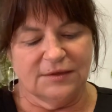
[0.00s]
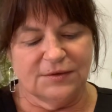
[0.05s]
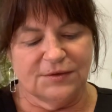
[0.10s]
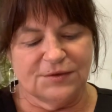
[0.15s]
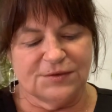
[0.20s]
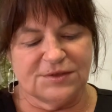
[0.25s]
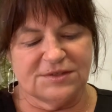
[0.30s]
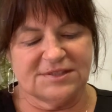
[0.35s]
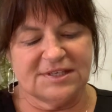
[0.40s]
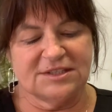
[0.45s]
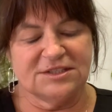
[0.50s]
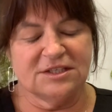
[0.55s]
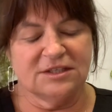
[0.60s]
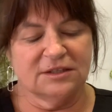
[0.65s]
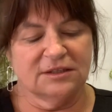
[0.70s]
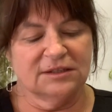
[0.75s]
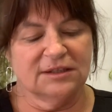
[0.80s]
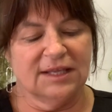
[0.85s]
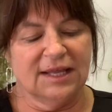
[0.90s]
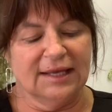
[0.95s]
So I said to the
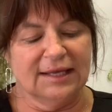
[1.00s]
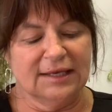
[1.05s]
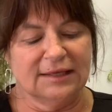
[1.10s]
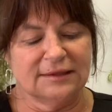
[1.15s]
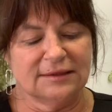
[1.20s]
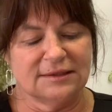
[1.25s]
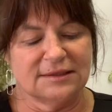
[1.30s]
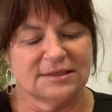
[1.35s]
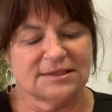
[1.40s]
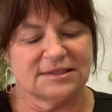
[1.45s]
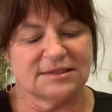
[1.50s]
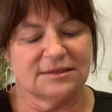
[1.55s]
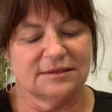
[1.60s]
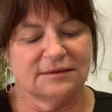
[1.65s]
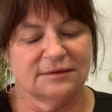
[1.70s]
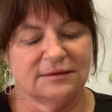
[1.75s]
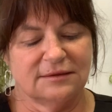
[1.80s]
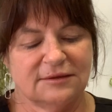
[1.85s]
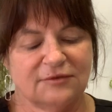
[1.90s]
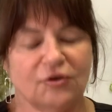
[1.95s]
client,
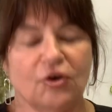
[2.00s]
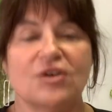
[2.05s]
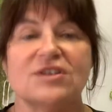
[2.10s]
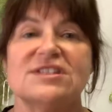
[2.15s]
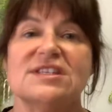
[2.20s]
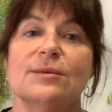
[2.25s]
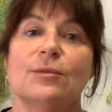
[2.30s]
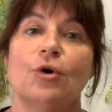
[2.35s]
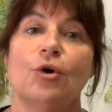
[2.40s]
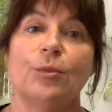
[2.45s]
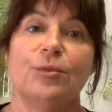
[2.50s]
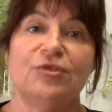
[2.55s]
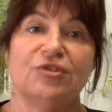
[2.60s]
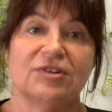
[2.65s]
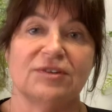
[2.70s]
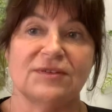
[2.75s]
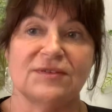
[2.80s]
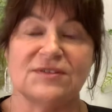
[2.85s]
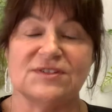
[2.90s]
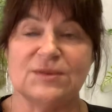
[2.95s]
you've got some
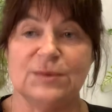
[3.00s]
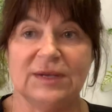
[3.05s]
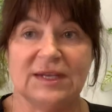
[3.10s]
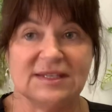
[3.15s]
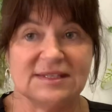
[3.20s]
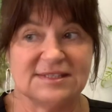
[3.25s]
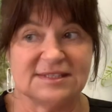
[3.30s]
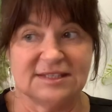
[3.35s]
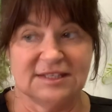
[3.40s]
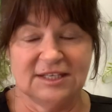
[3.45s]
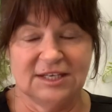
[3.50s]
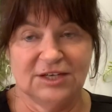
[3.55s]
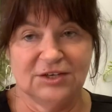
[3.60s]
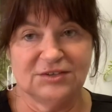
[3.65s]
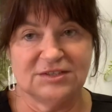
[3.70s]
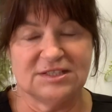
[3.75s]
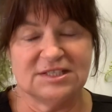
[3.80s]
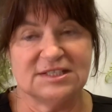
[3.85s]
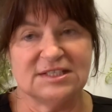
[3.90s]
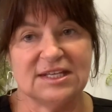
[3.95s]
options. We can sit here
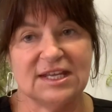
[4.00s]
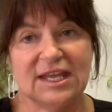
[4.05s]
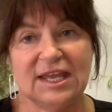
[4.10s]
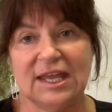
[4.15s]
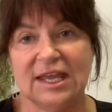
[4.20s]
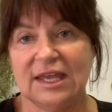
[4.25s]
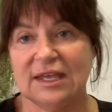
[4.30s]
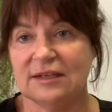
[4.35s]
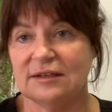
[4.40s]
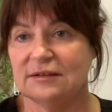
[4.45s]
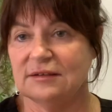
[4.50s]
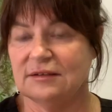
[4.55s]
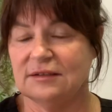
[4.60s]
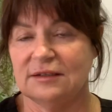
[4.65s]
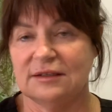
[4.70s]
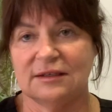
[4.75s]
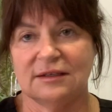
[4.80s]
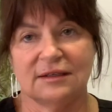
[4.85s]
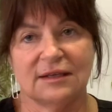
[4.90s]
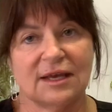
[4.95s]
today.
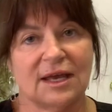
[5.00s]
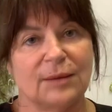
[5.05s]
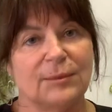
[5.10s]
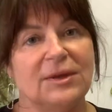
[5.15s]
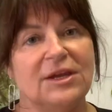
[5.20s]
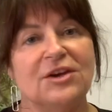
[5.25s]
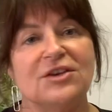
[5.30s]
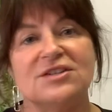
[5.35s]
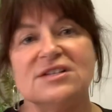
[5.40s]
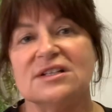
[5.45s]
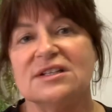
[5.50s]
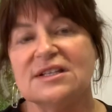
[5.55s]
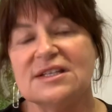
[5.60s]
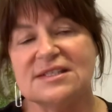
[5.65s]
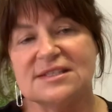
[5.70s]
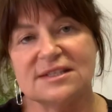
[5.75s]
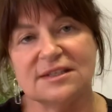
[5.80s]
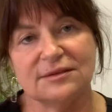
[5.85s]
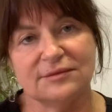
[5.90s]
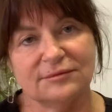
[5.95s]
I'm here to
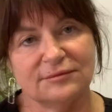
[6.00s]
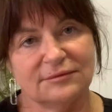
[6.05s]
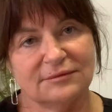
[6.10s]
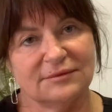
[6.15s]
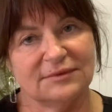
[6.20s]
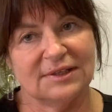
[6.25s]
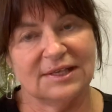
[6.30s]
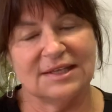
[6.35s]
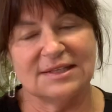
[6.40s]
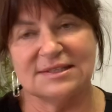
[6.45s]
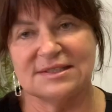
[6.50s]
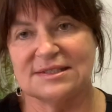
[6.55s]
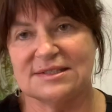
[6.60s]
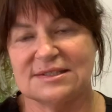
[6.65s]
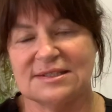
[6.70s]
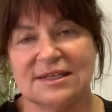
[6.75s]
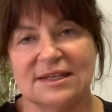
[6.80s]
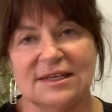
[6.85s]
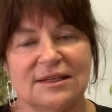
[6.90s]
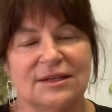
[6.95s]
listen. It's
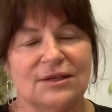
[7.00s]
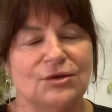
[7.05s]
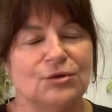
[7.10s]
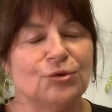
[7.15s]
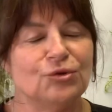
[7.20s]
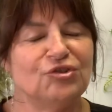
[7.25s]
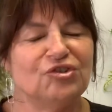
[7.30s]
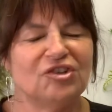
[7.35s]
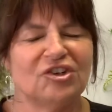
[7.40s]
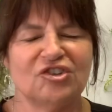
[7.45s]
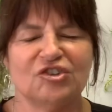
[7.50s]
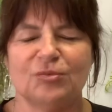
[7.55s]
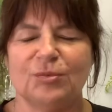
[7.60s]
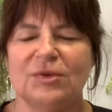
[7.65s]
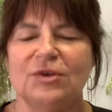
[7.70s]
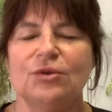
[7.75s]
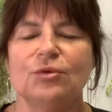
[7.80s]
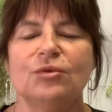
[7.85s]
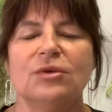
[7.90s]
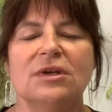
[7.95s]
no
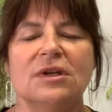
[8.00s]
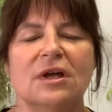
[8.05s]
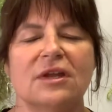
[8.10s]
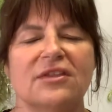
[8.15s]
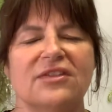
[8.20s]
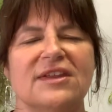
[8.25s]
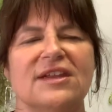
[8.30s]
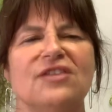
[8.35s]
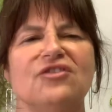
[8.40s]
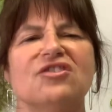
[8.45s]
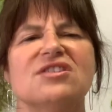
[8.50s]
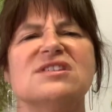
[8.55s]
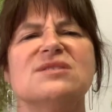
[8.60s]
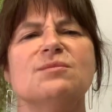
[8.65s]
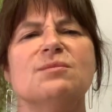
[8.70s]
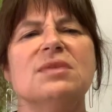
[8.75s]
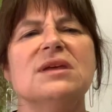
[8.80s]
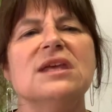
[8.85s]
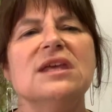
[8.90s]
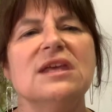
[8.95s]
judgment, no nothing, just
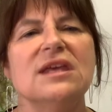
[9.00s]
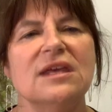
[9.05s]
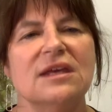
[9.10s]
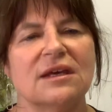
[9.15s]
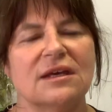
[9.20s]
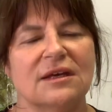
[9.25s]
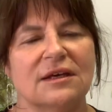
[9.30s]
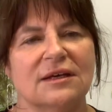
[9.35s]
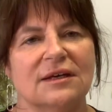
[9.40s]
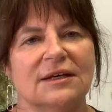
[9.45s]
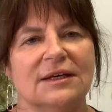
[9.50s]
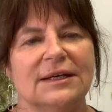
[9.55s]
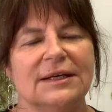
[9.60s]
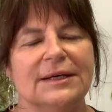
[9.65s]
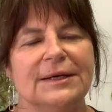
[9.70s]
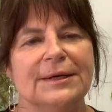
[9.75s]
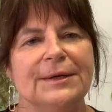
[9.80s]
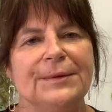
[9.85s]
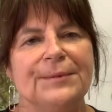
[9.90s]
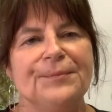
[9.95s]
be.
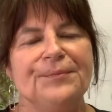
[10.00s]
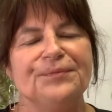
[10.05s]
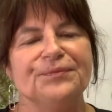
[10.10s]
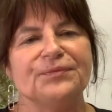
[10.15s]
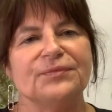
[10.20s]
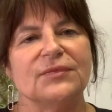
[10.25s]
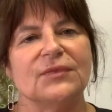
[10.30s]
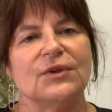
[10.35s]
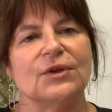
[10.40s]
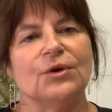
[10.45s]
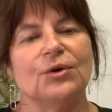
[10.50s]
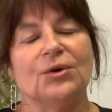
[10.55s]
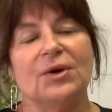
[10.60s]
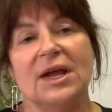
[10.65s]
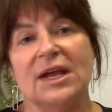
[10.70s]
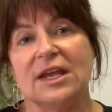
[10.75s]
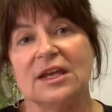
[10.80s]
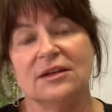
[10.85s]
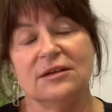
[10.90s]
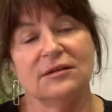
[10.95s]
Or I
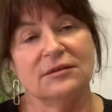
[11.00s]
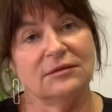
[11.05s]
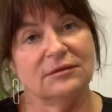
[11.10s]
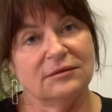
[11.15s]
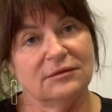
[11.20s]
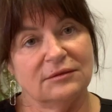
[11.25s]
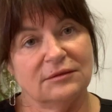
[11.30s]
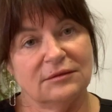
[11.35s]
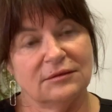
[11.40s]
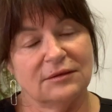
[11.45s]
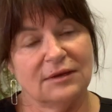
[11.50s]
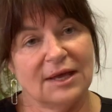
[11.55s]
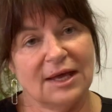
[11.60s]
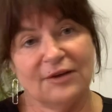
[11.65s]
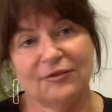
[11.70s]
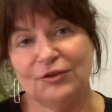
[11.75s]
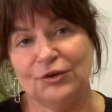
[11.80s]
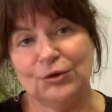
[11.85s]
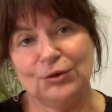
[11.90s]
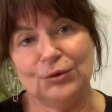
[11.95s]
can
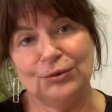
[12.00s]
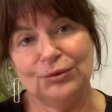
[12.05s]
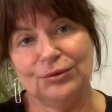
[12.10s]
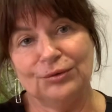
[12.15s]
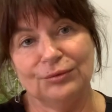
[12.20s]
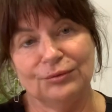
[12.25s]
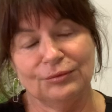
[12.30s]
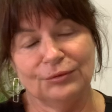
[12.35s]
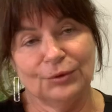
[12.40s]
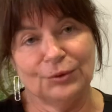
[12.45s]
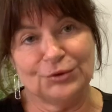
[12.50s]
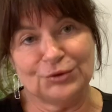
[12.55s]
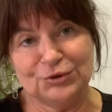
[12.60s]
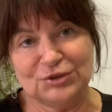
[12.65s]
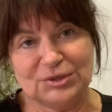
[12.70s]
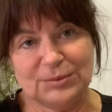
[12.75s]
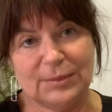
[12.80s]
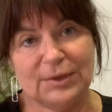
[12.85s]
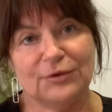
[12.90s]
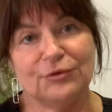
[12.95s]
have you go through
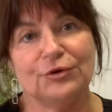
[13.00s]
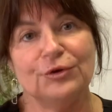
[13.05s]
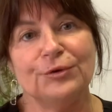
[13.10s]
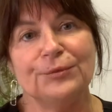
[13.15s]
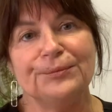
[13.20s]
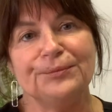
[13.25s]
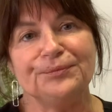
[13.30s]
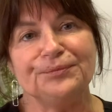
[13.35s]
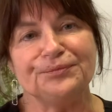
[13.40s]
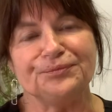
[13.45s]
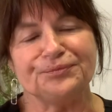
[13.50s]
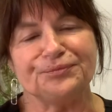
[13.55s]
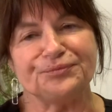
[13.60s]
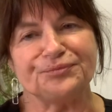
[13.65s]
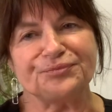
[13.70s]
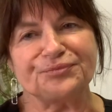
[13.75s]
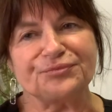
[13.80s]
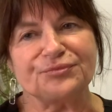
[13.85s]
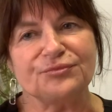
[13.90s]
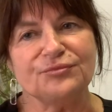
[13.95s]
to my room.
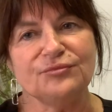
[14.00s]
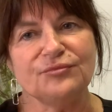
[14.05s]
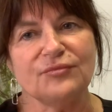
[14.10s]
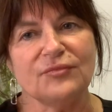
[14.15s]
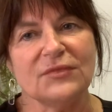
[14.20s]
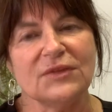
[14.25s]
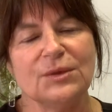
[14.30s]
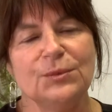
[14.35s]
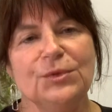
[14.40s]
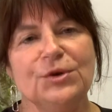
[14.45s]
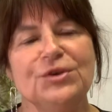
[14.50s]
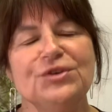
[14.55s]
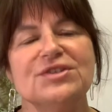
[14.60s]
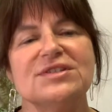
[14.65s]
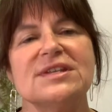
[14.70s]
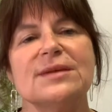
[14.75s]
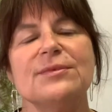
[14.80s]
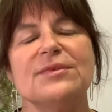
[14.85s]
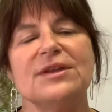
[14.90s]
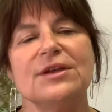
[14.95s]
We could do
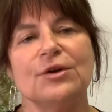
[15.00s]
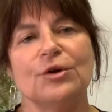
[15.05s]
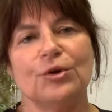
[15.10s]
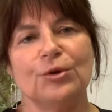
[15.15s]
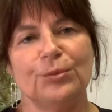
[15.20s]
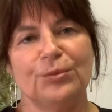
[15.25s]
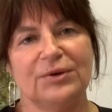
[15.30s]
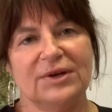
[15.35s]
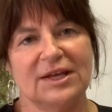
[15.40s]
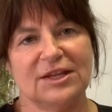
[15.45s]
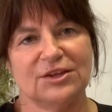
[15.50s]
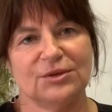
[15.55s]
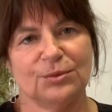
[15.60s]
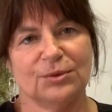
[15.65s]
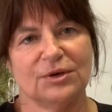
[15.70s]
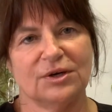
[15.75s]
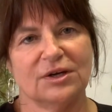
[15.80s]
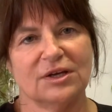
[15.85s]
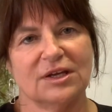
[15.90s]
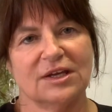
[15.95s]
something called breath
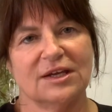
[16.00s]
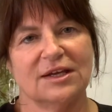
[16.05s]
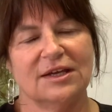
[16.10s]
work.